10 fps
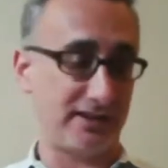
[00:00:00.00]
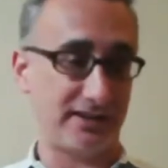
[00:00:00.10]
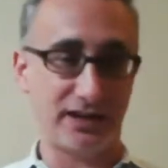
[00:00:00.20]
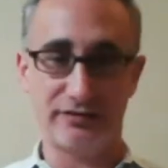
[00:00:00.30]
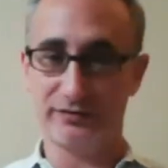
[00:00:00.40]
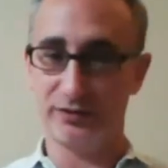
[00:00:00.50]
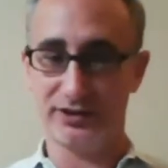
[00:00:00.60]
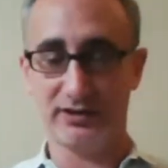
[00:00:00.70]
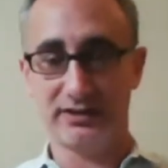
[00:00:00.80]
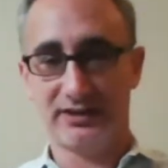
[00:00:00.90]
The state of
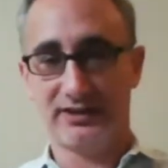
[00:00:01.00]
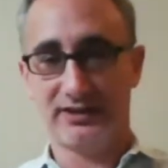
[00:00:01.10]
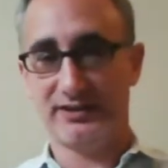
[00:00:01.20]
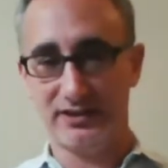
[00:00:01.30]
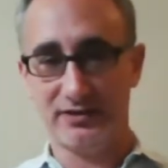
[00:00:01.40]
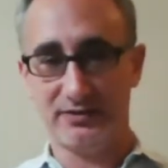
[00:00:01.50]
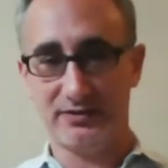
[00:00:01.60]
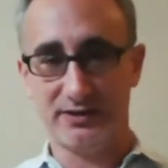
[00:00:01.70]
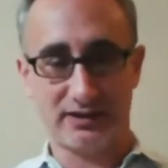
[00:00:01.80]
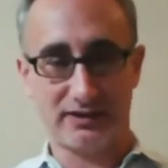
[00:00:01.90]
California,
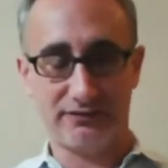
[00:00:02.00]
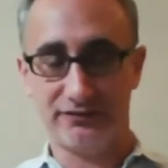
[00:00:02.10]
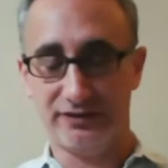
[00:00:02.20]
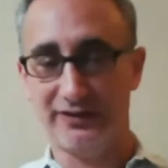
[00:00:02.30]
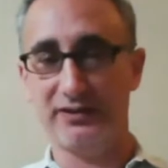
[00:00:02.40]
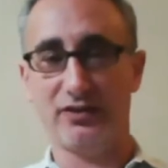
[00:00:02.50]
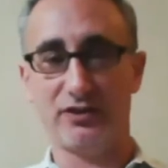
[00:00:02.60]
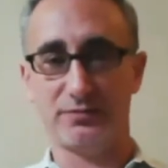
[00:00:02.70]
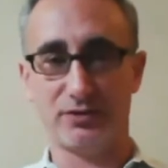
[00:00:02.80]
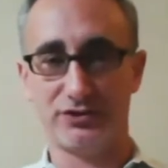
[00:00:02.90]
is a very
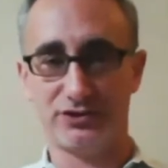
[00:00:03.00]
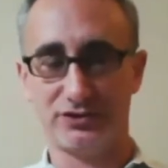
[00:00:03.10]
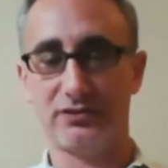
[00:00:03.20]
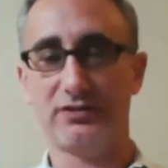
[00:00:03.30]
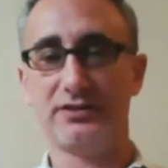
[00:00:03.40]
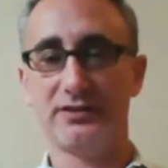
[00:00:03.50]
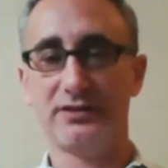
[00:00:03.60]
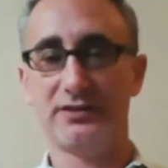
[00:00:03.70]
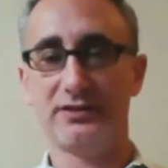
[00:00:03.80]
large purchaser.